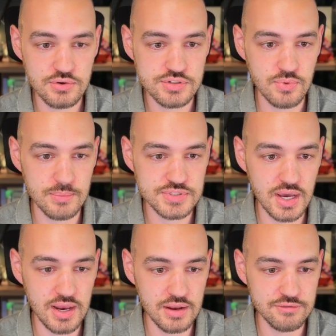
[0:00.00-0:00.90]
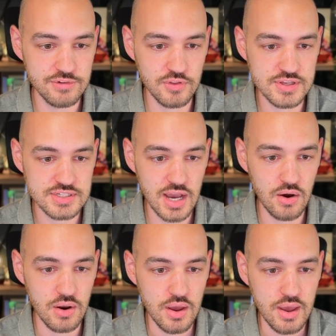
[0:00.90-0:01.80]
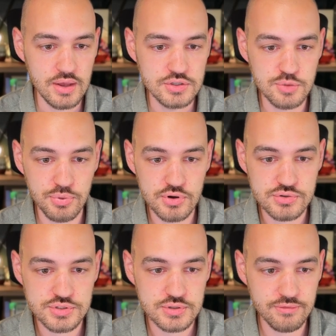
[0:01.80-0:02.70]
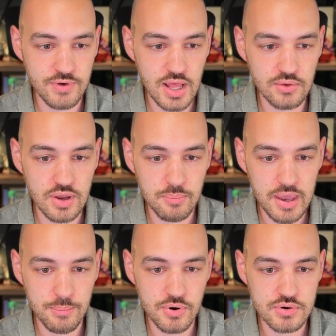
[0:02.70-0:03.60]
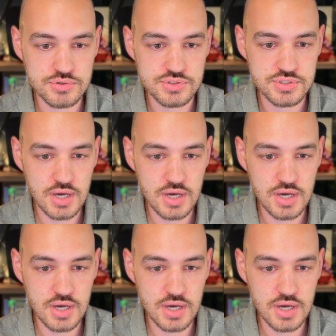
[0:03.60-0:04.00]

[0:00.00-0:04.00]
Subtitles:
Louis website and fill this out to produce the following papers,